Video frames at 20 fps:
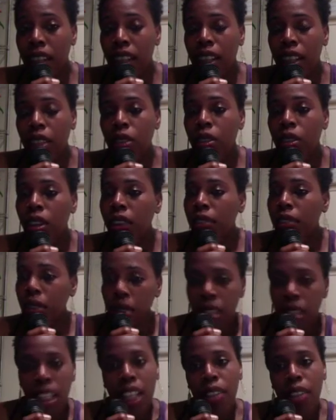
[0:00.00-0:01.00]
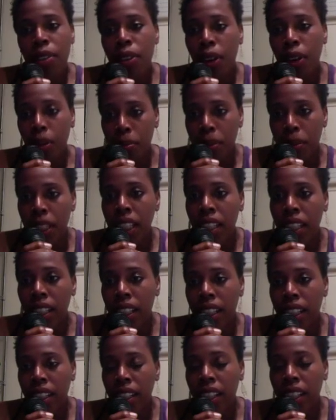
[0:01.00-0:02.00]
If you say you're going to be
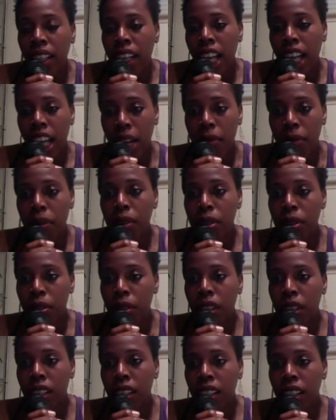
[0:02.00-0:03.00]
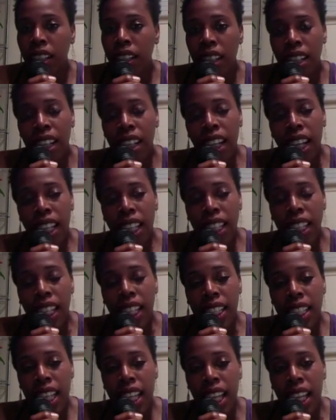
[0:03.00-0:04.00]
here, I want you here at
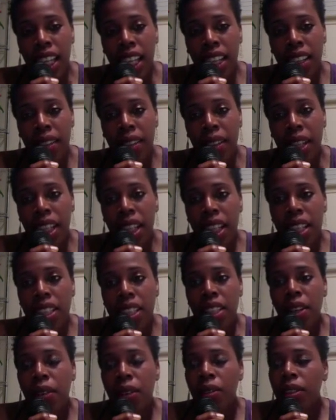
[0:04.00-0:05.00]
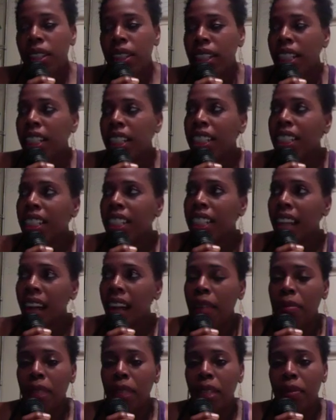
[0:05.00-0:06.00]
that time. So, just
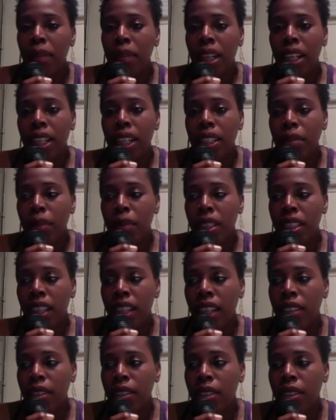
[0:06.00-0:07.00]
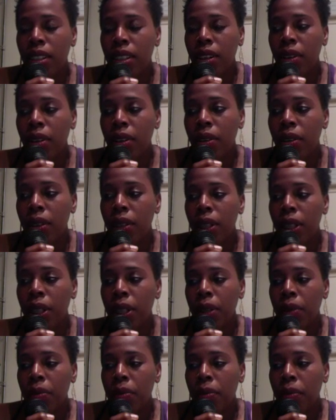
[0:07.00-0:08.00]
not meet my expectation. So,
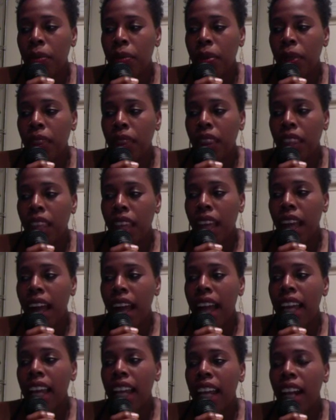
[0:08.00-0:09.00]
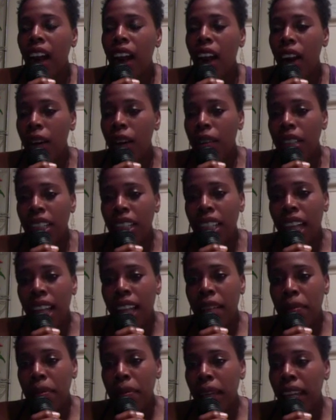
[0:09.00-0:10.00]
I had already
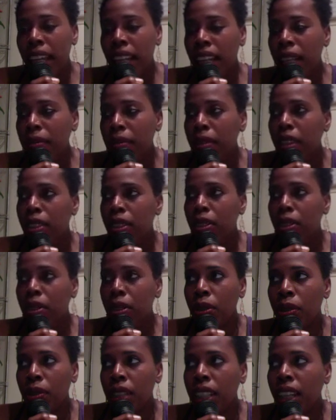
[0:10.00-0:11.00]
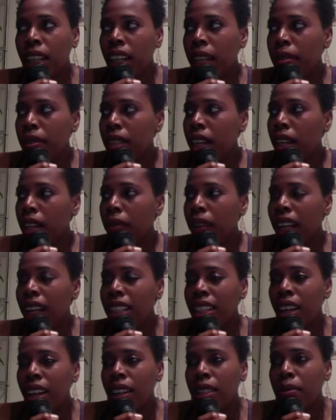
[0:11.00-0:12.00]
like made up this story, y'all. I'm talking when I
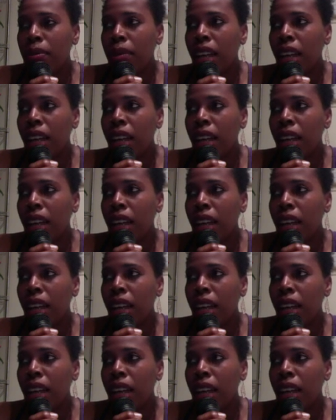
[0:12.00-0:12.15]
talked